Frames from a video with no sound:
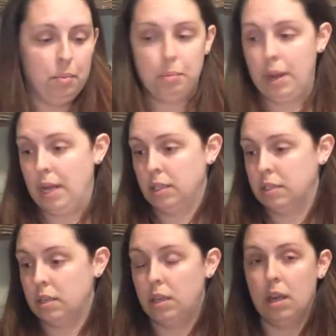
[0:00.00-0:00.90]

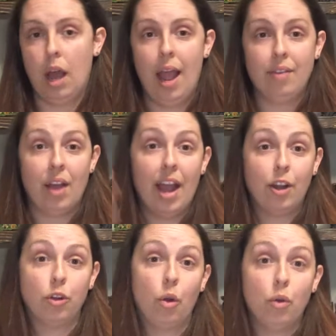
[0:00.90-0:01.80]
But I have a
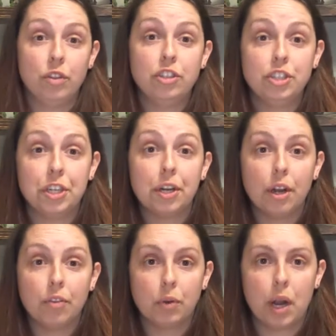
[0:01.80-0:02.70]
higher goal this year
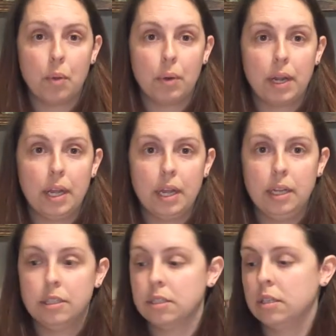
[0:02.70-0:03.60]
of what I want to
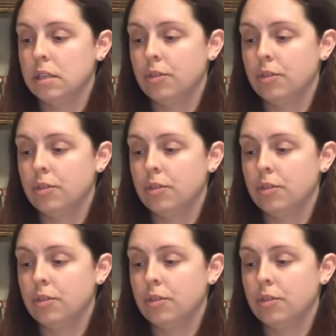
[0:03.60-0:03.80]
hit